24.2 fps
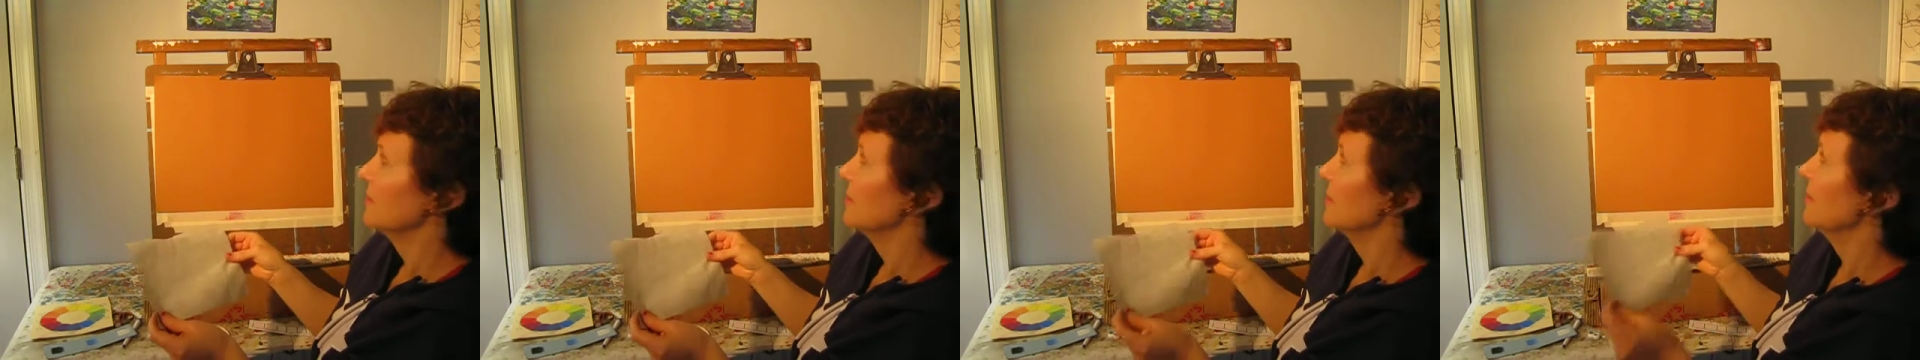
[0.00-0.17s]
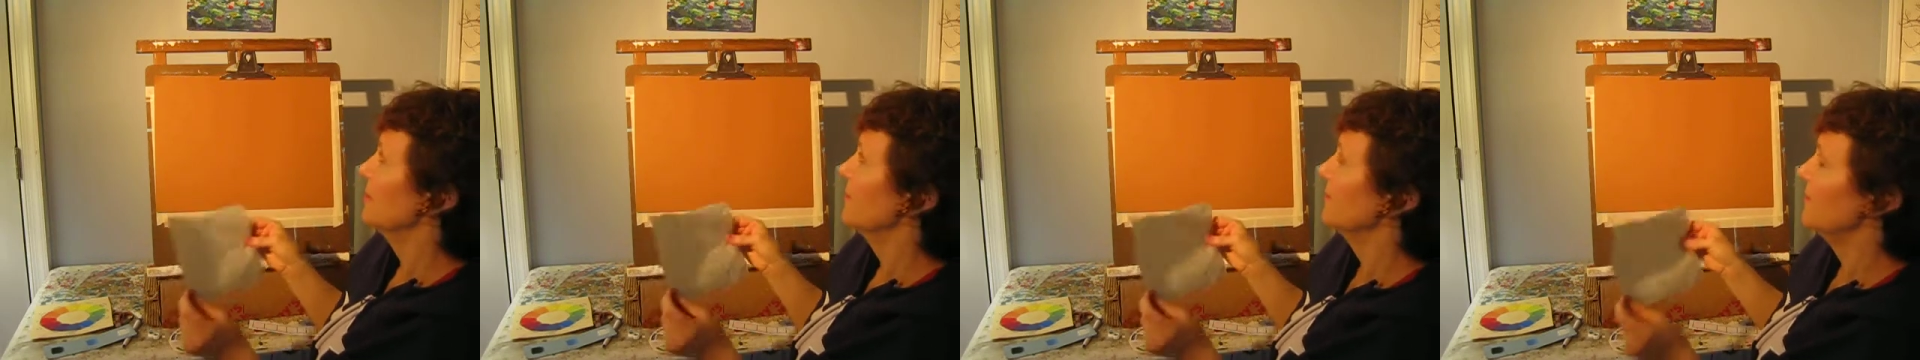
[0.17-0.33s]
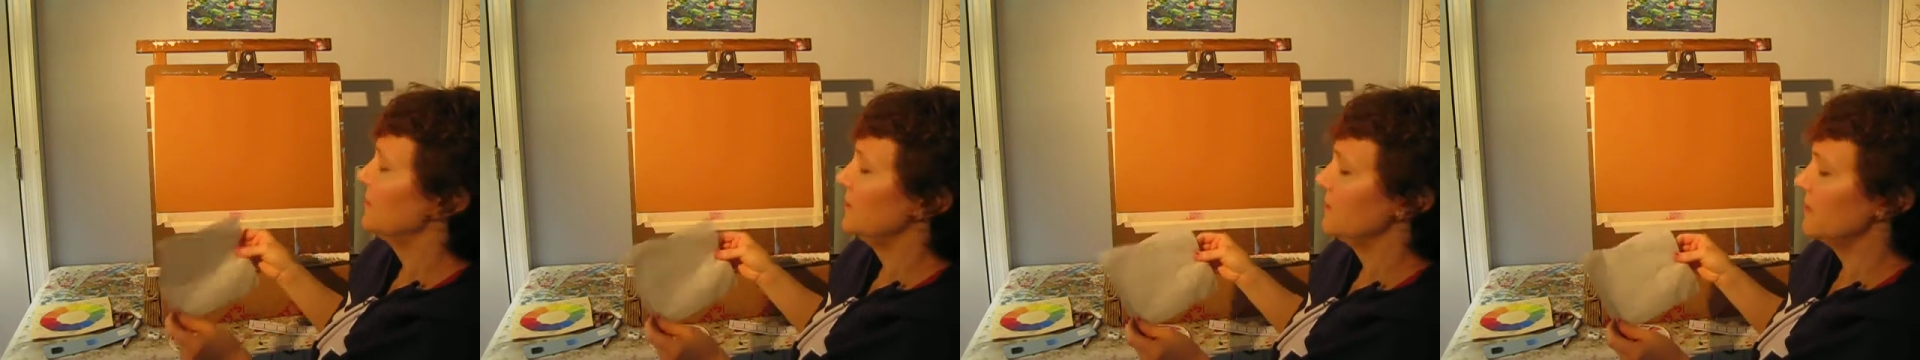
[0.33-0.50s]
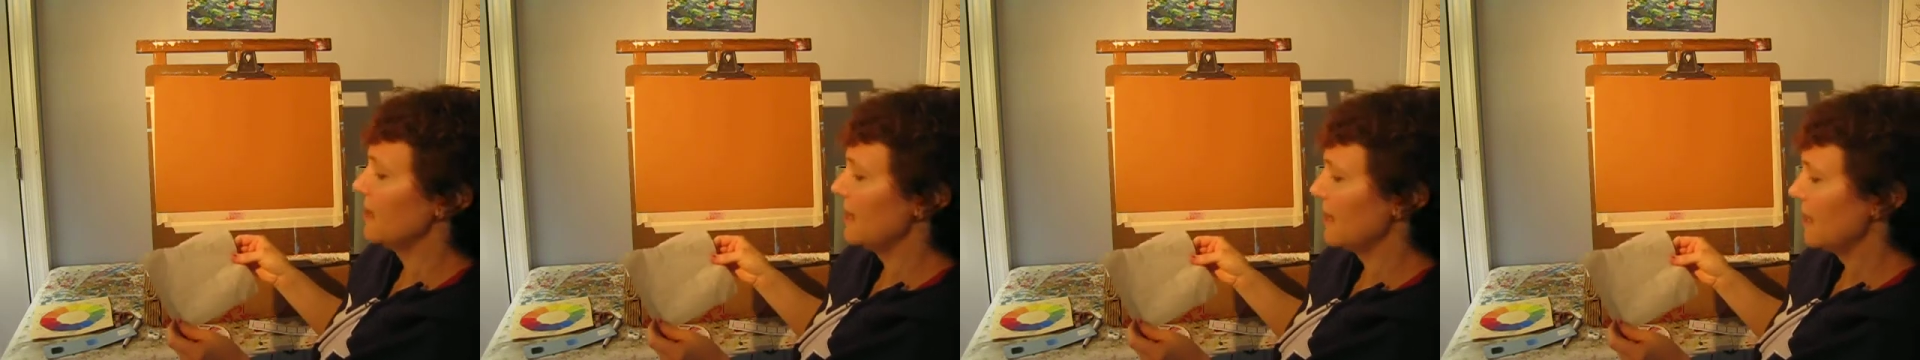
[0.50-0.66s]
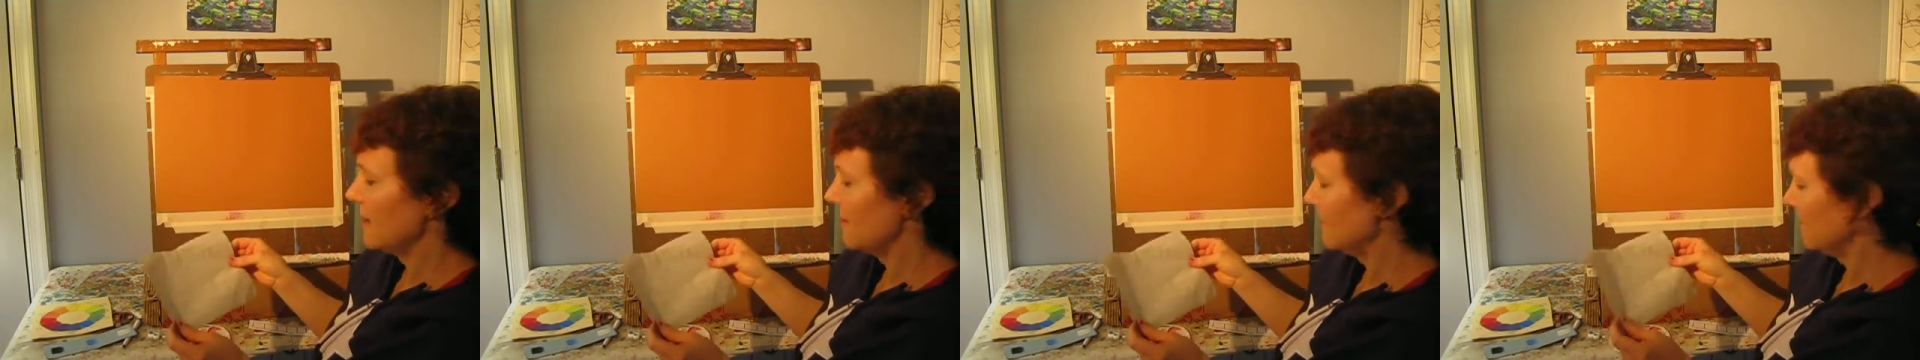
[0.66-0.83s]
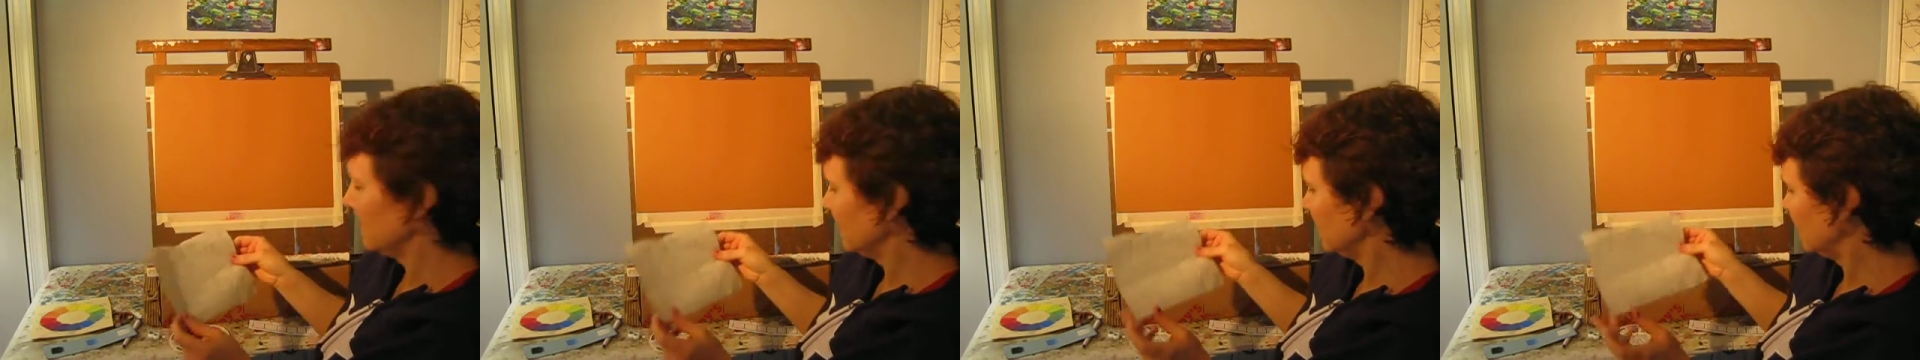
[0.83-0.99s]
if you
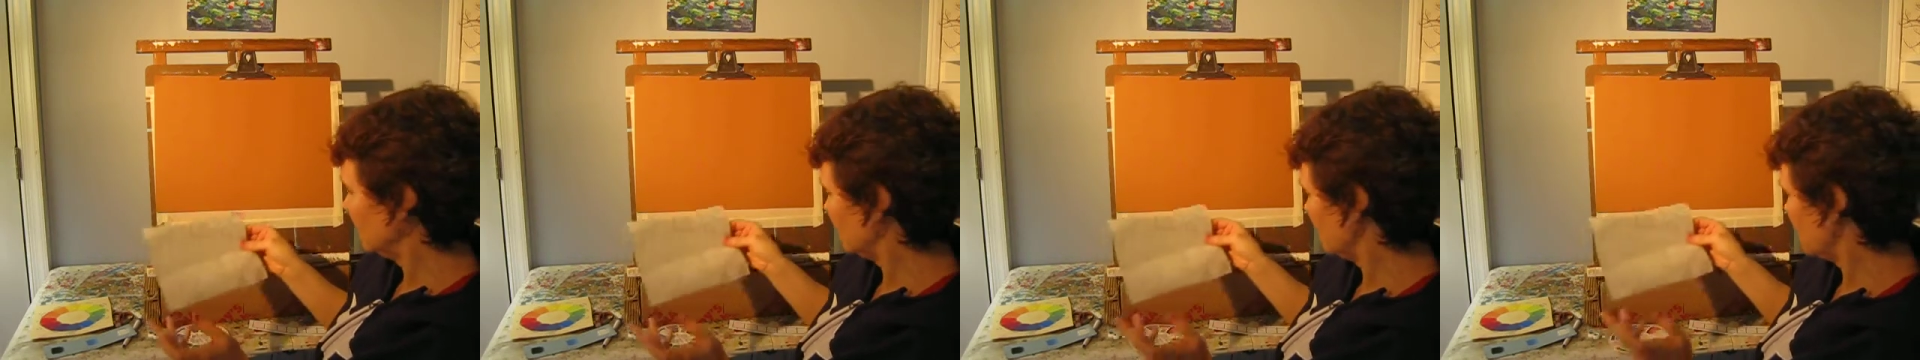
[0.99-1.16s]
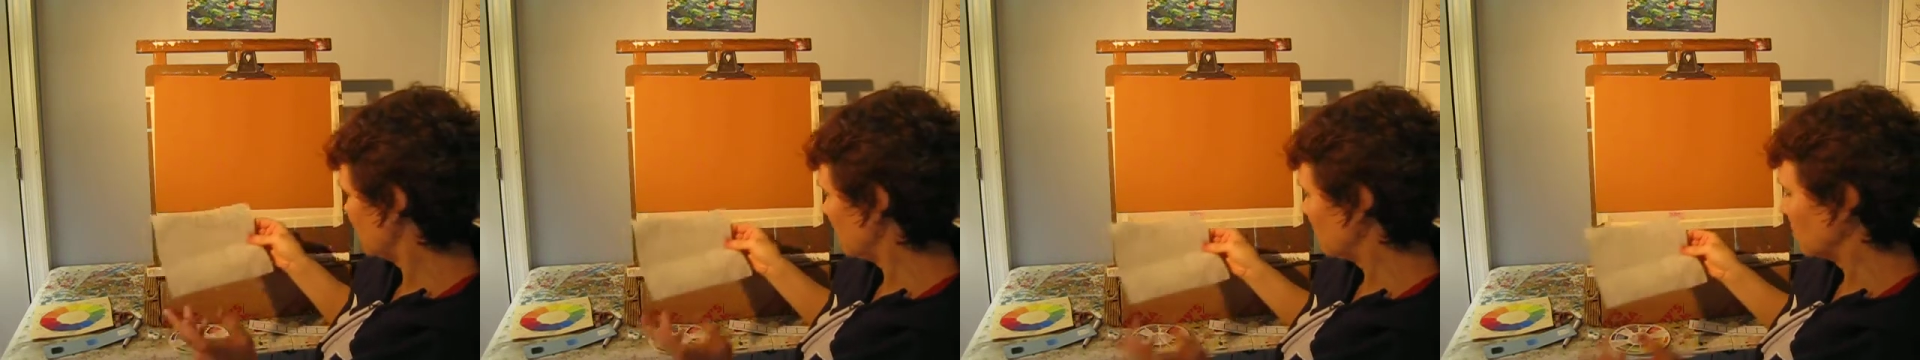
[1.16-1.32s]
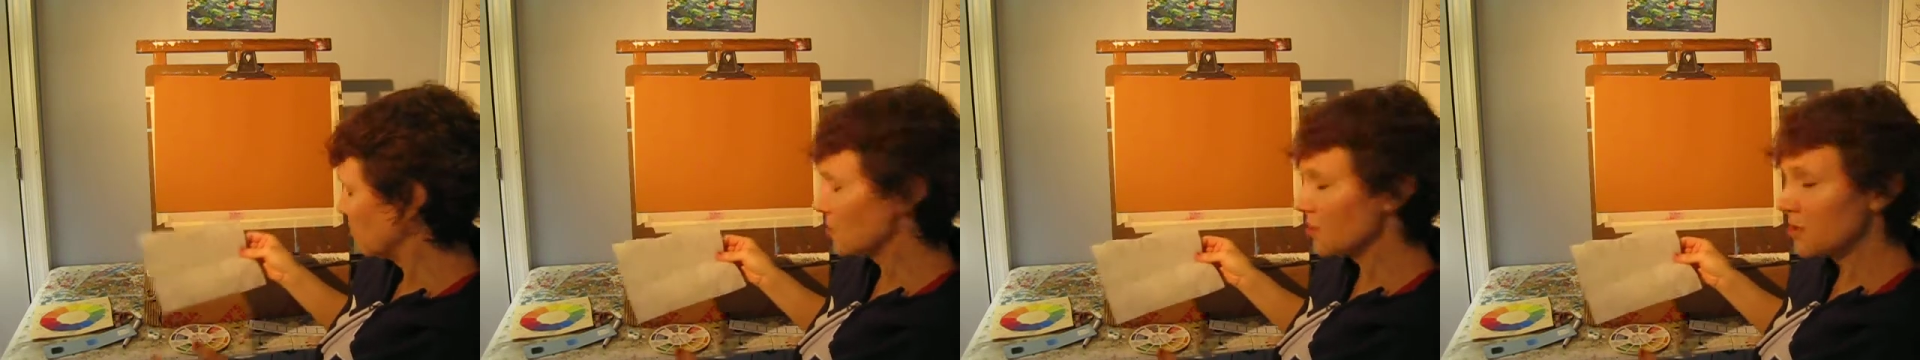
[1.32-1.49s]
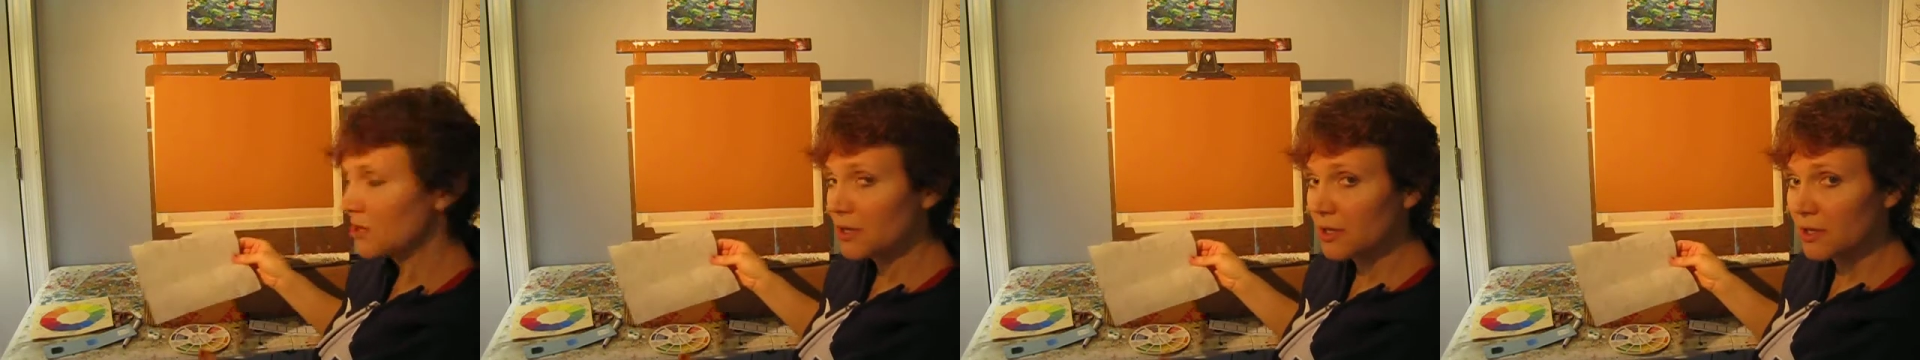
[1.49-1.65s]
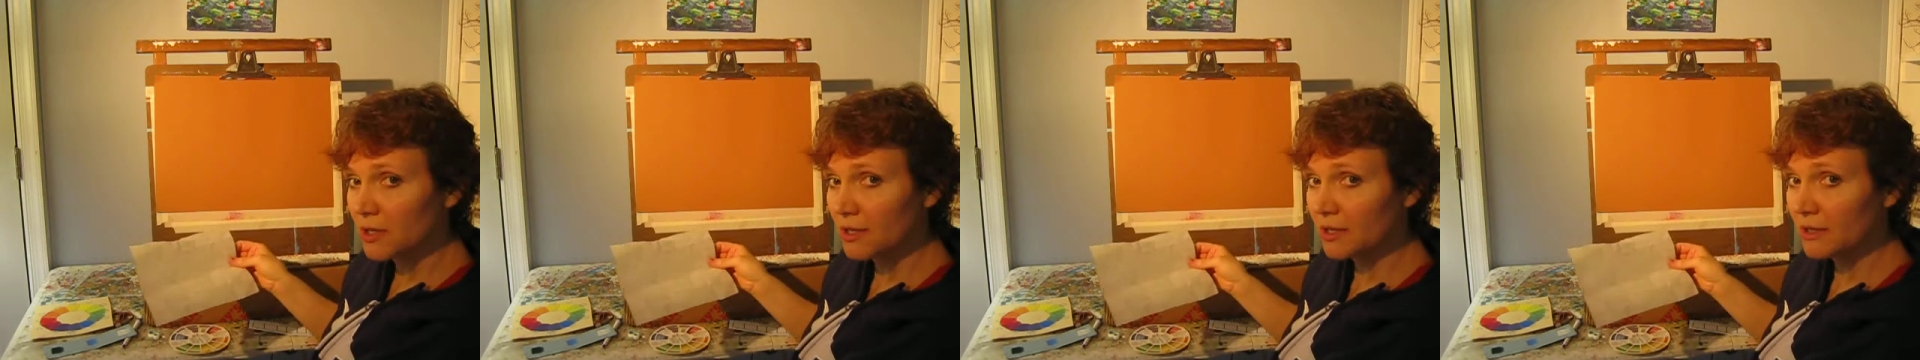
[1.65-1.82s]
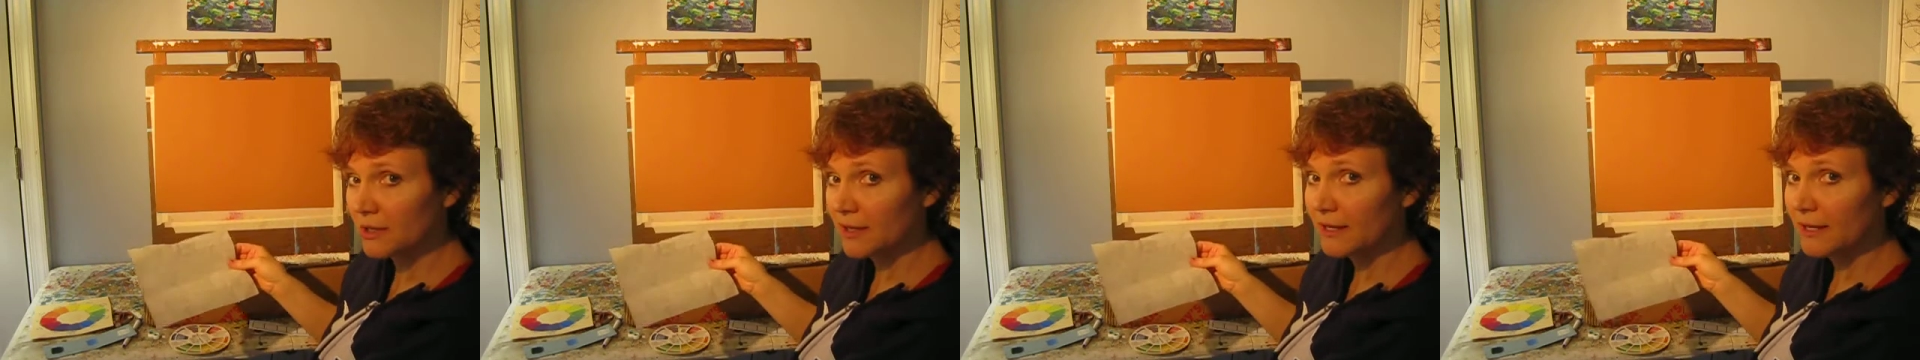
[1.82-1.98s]
have it, or
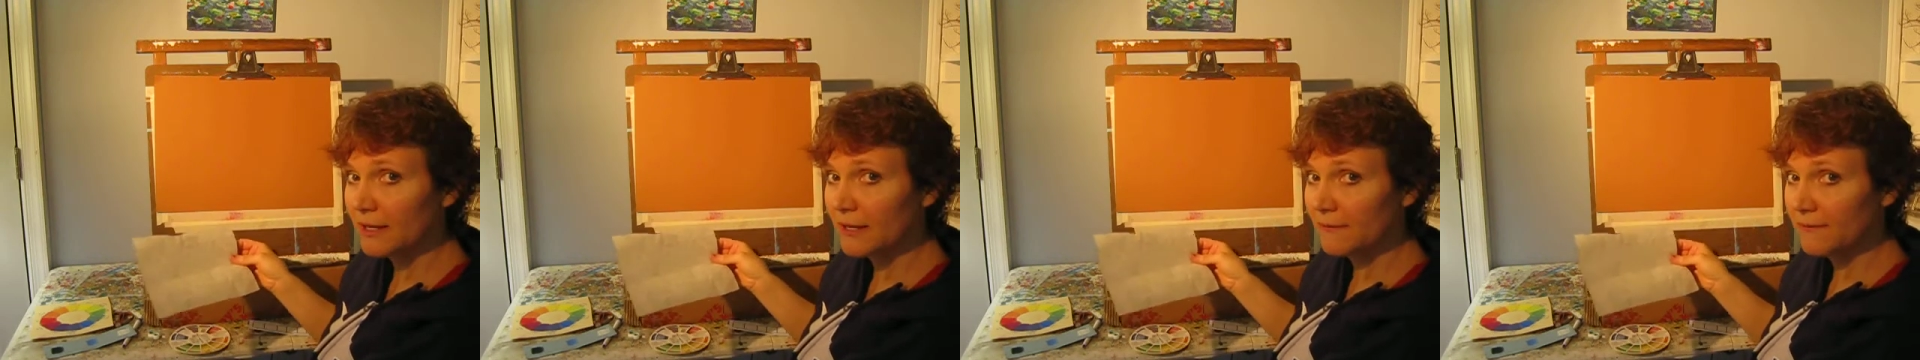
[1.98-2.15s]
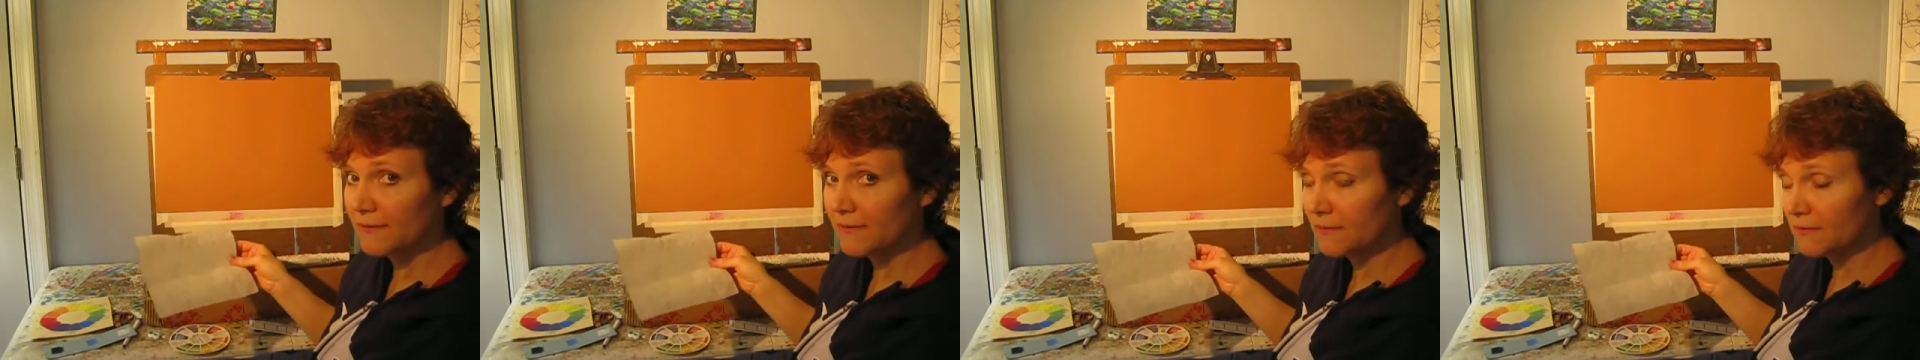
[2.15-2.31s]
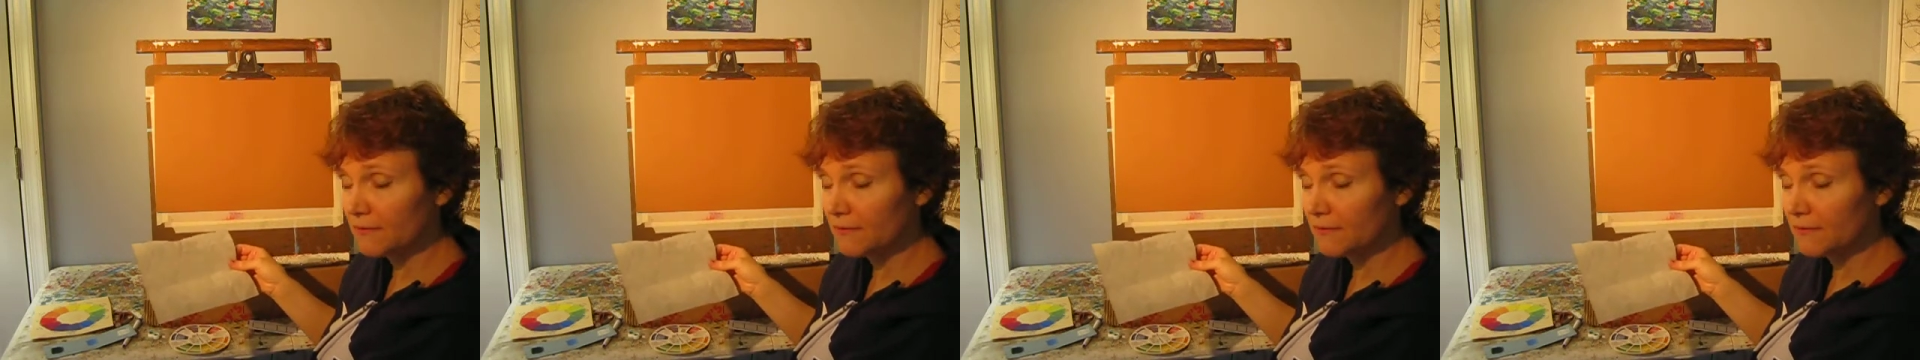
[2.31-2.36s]
if you